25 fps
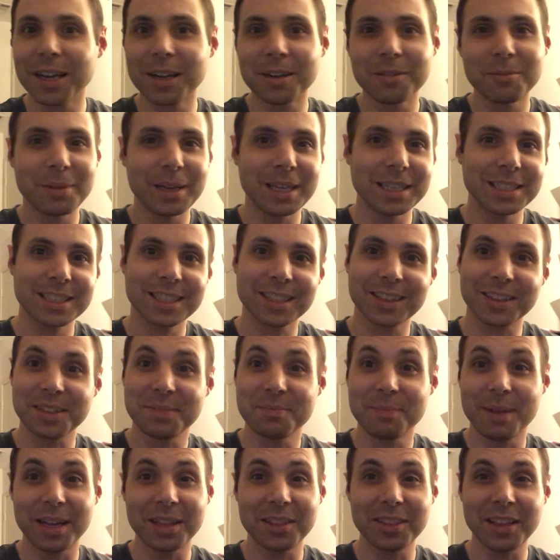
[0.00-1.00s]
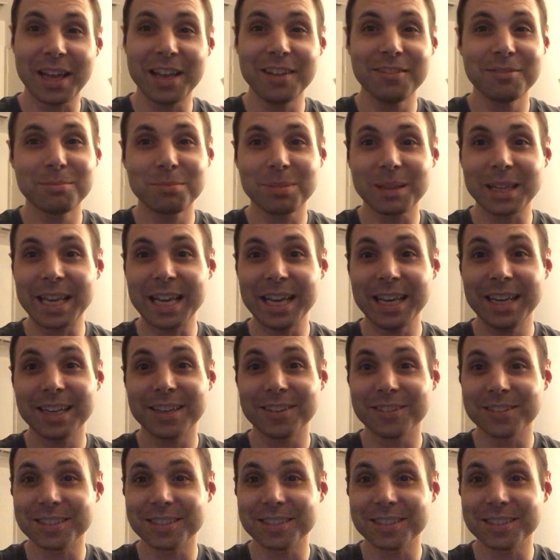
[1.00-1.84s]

on basically my life plan,